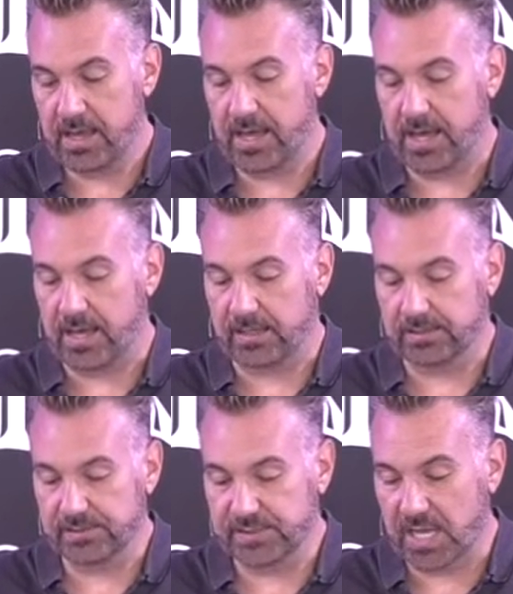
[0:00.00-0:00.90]

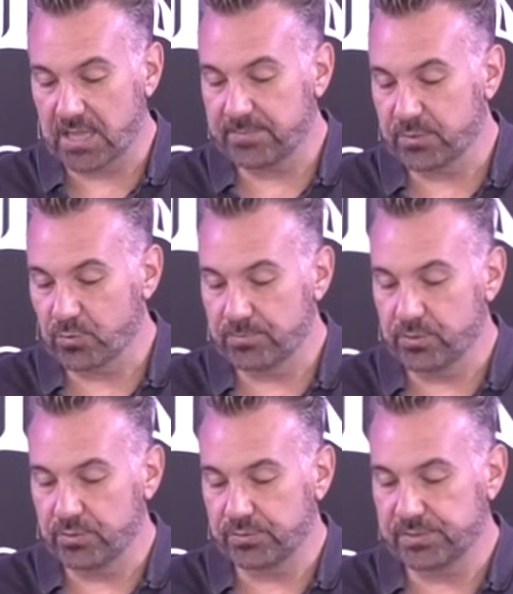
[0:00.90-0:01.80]
Solomon
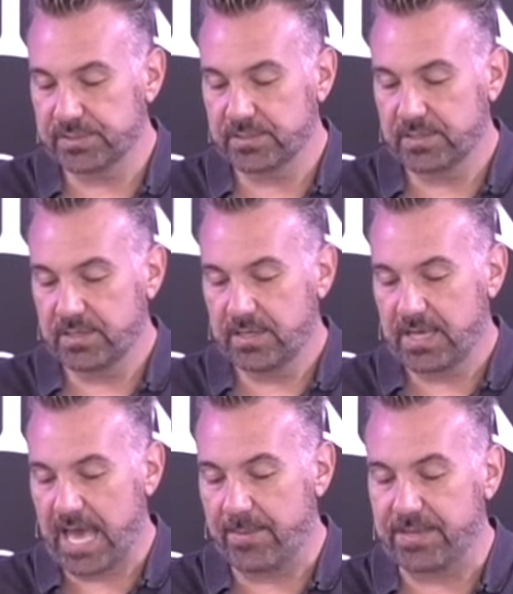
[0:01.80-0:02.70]
removes
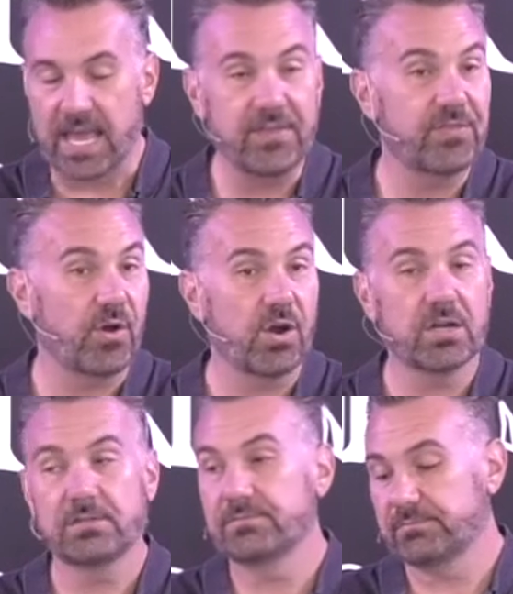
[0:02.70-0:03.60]

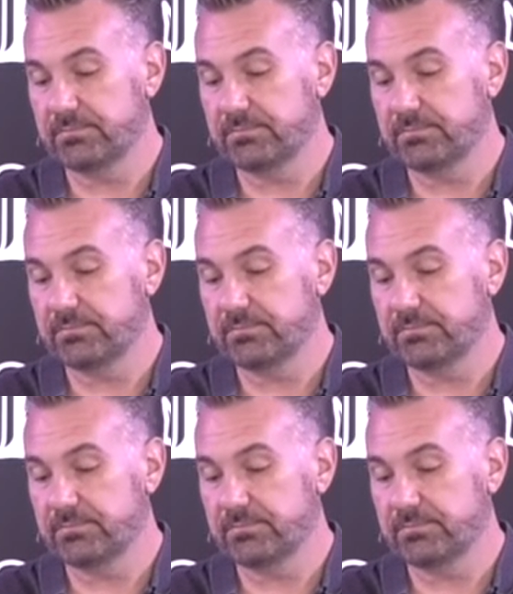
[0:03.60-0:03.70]
Abiathar